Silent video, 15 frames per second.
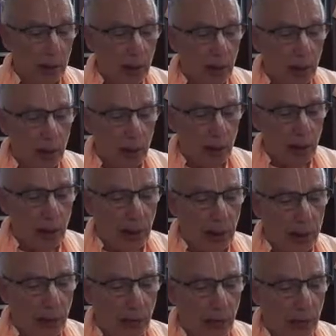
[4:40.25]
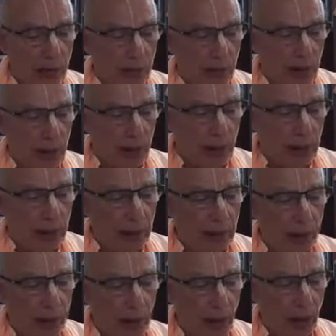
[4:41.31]
Your connection with me is
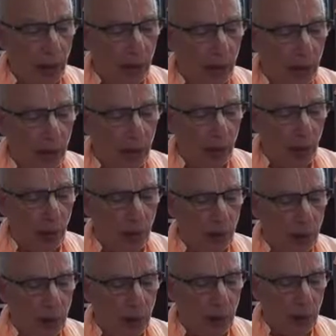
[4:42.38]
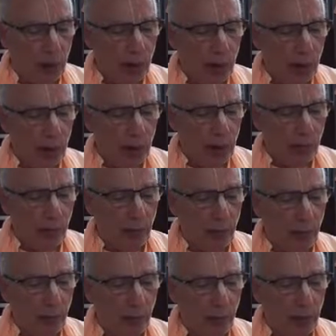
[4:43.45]
beyond reproach. You have
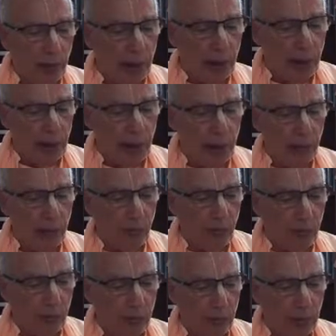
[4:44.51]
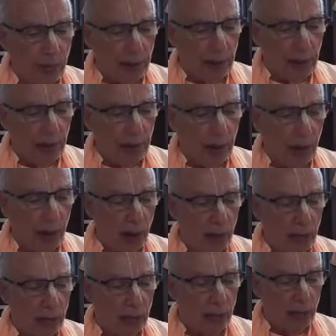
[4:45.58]
worshipped me, cutting off all domestic
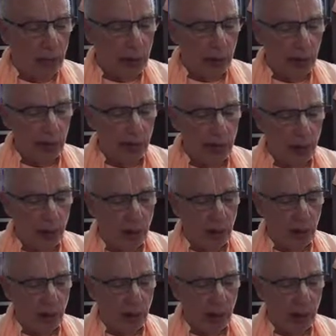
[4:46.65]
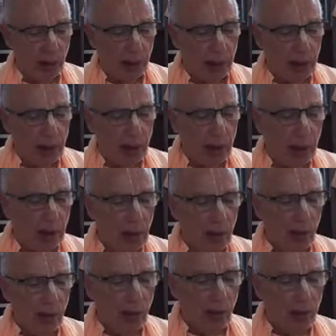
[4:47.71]
ties, which are difficult to break.
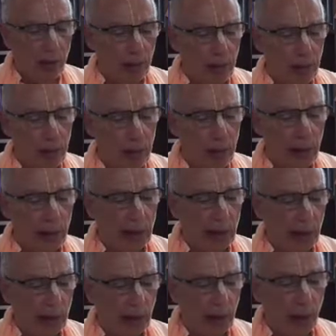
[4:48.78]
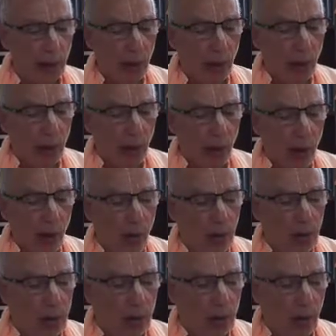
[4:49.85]
Therefore, please let your own
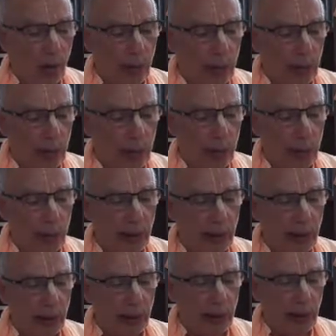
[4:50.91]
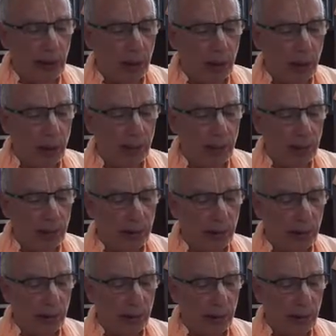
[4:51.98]
glorious deeds be your
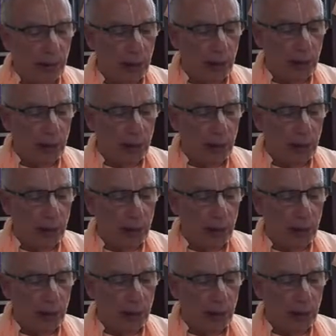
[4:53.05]
compensation.